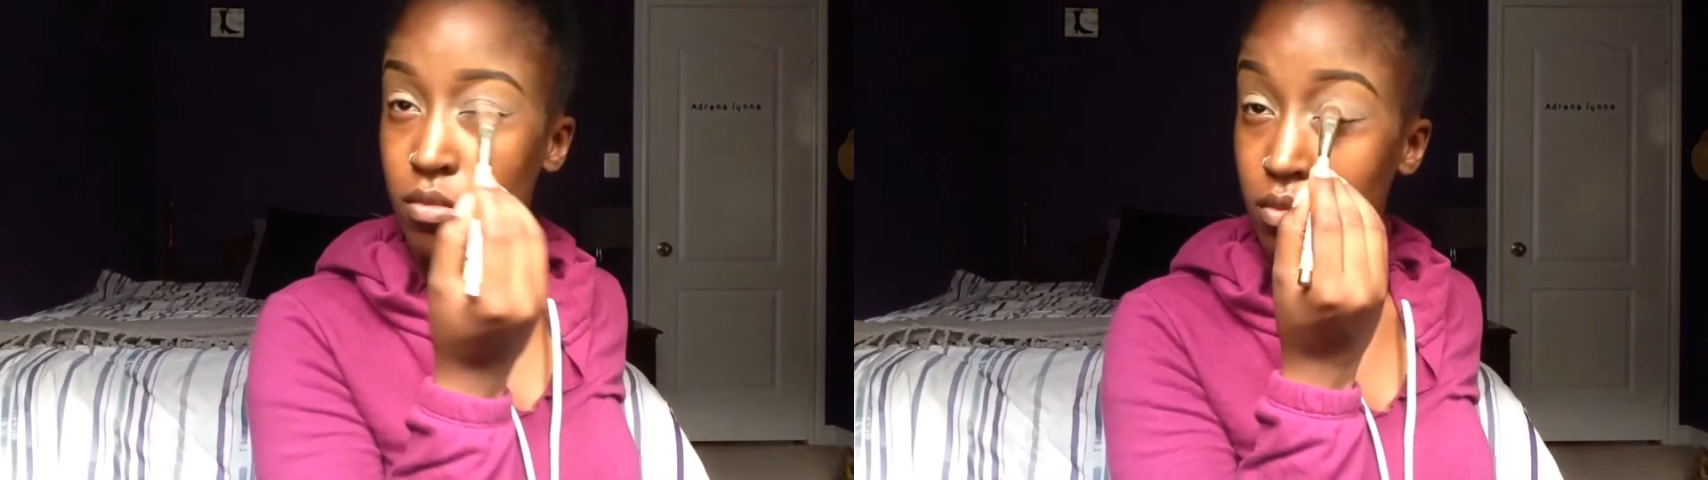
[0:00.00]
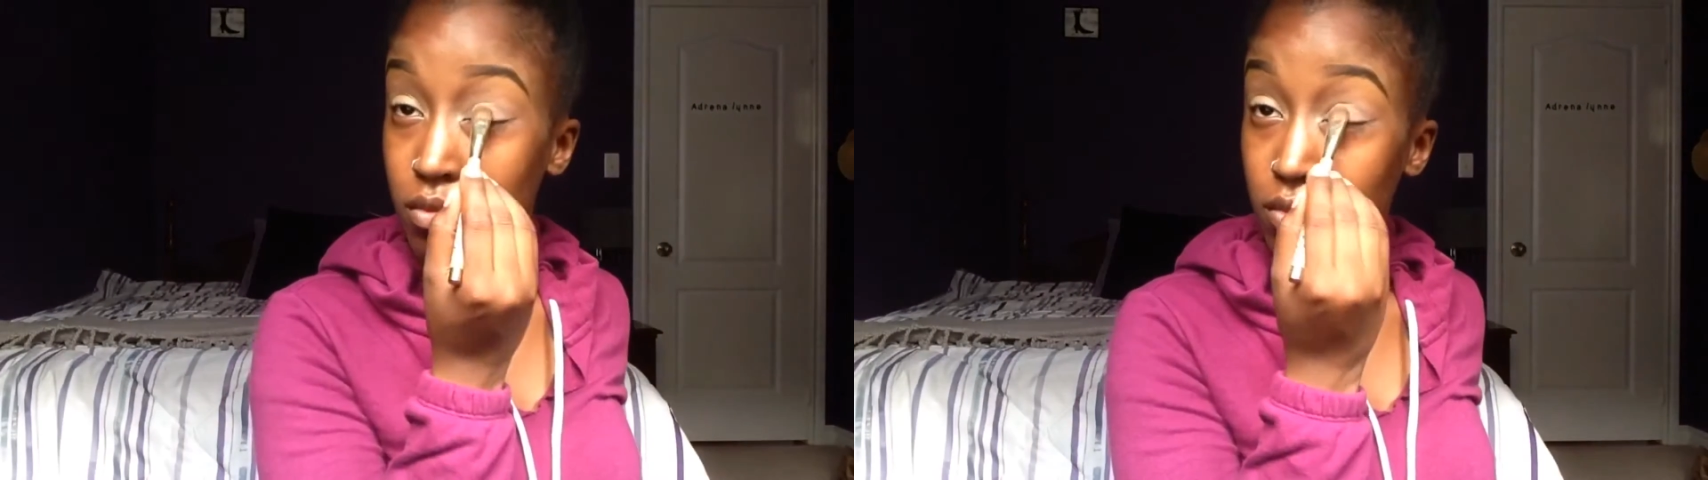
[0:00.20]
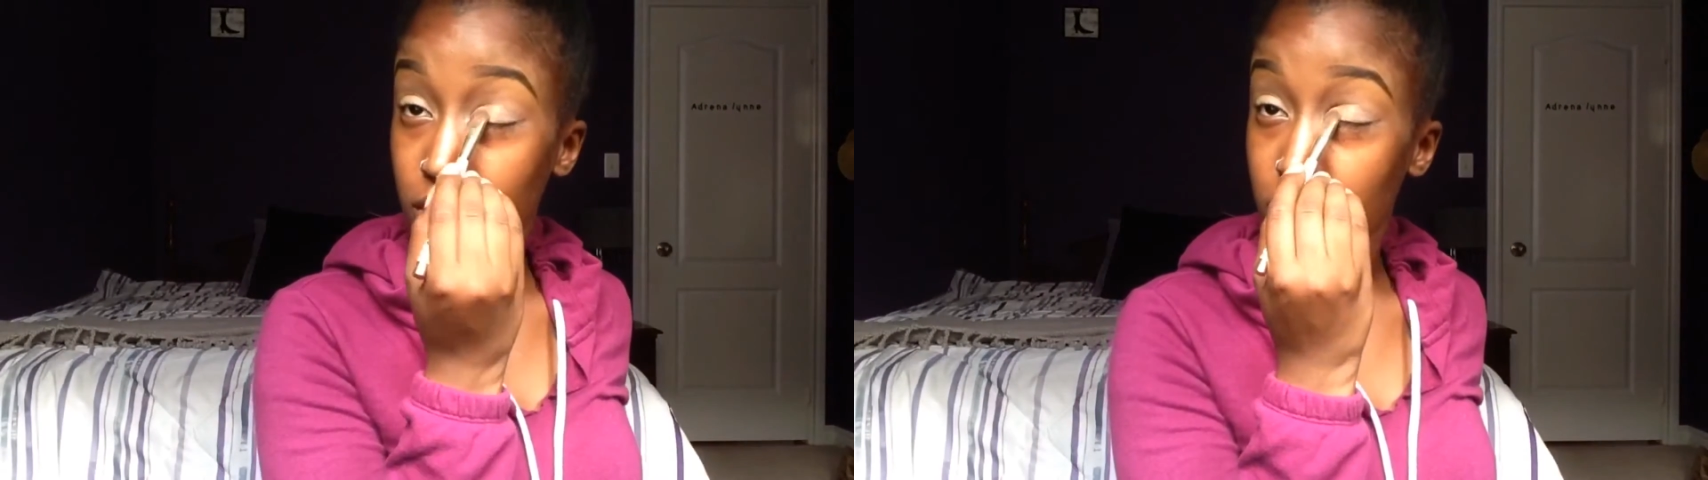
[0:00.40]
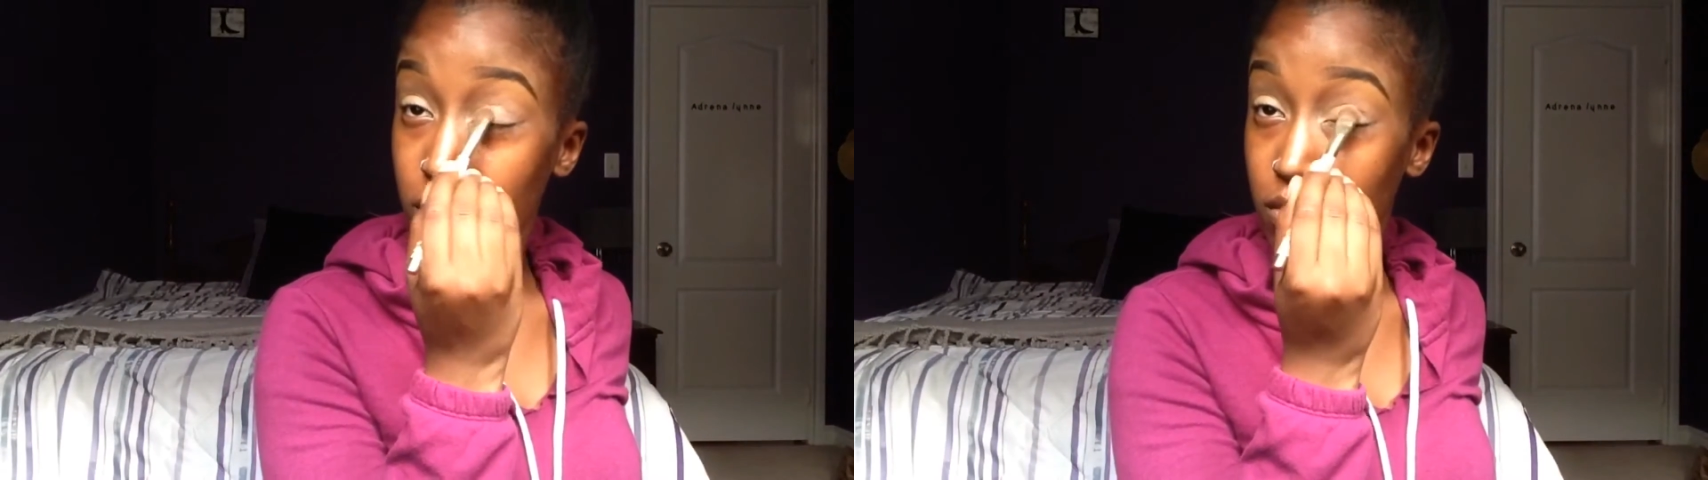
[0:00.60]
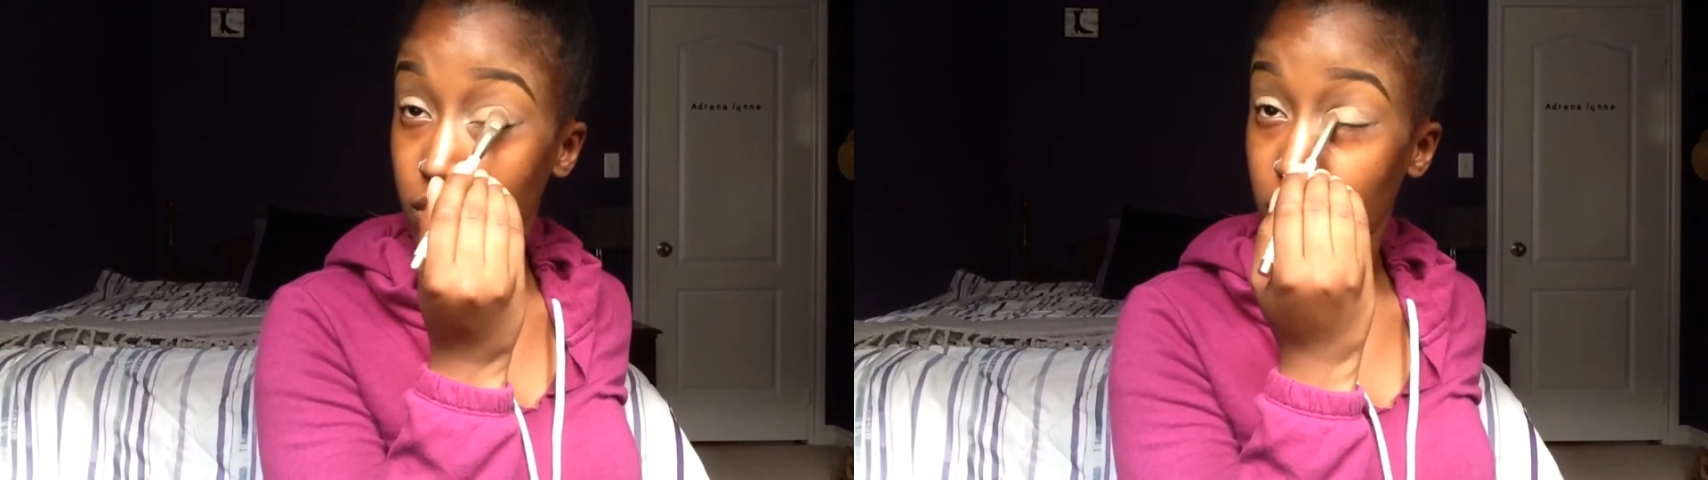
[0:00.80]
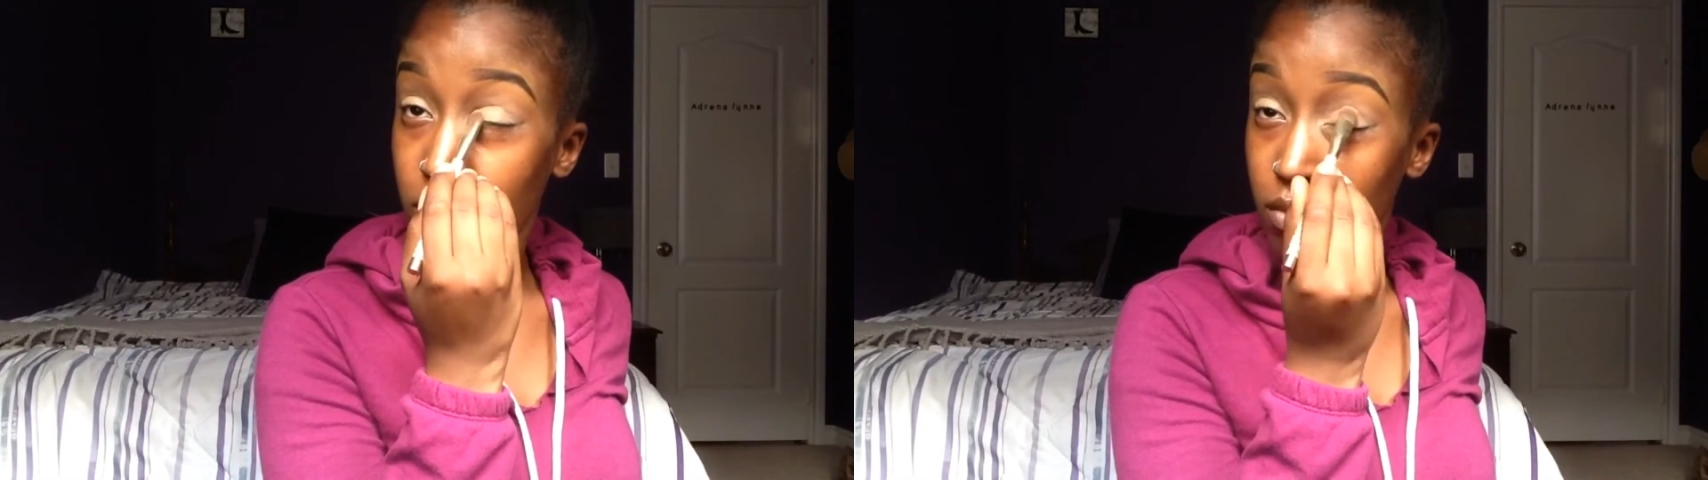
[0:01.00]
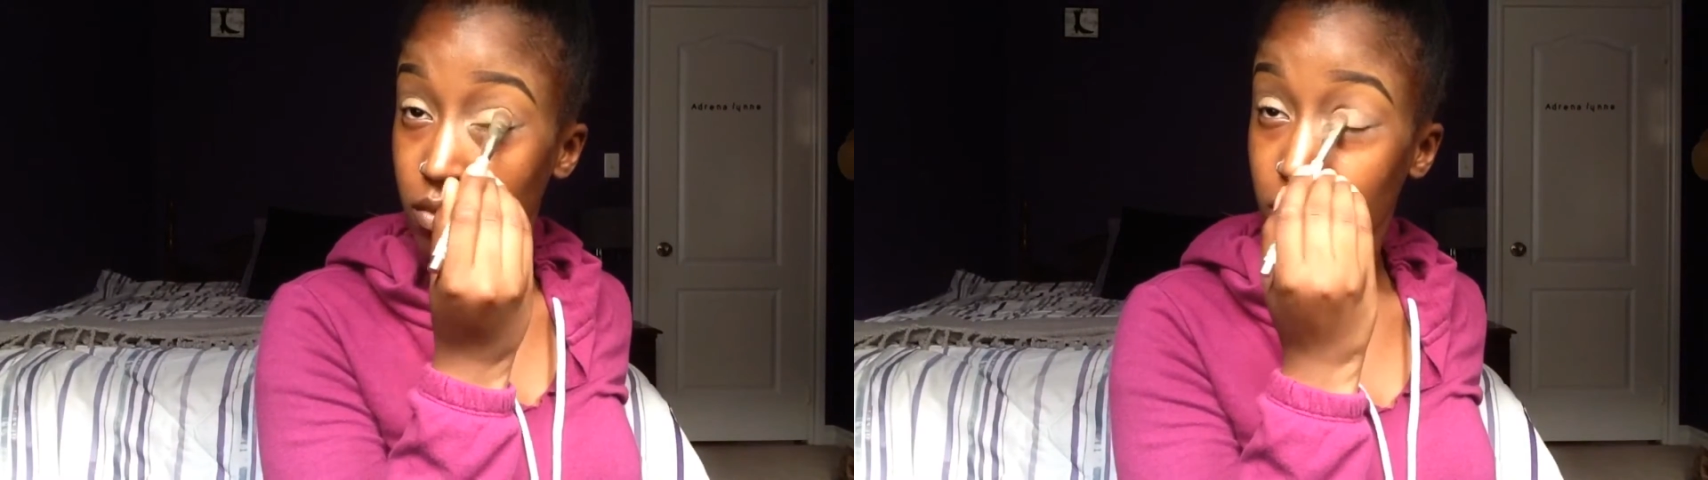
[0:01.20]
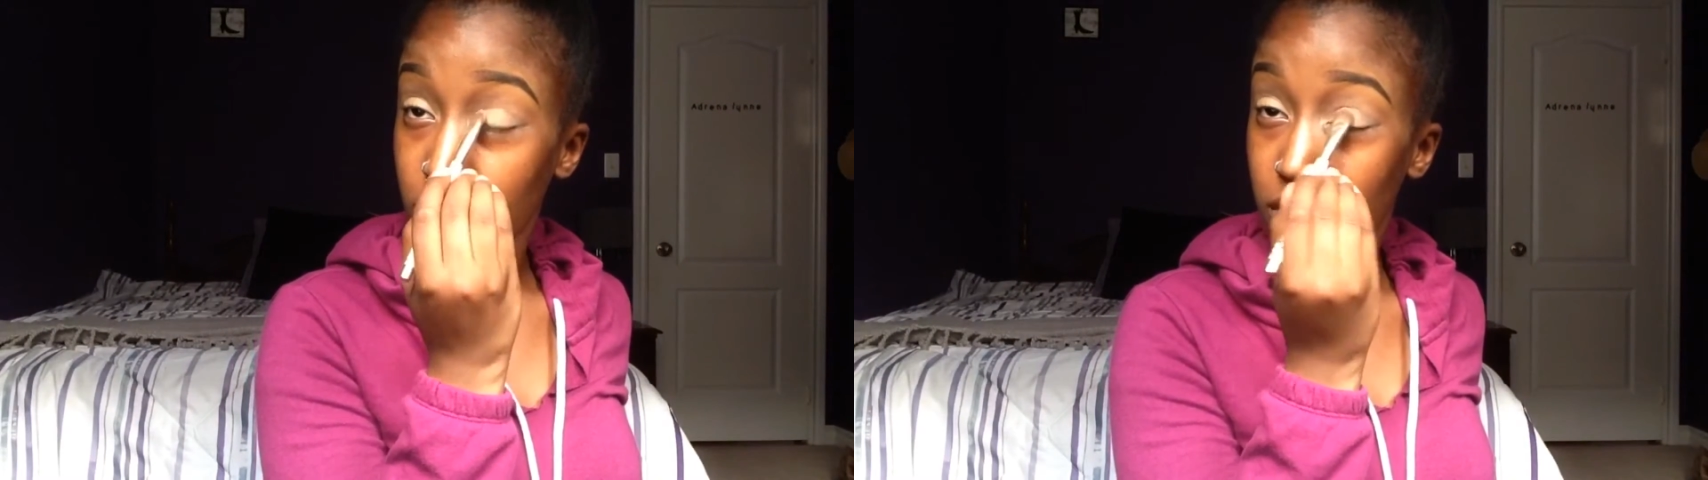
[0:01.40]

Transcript: and it was so worth it.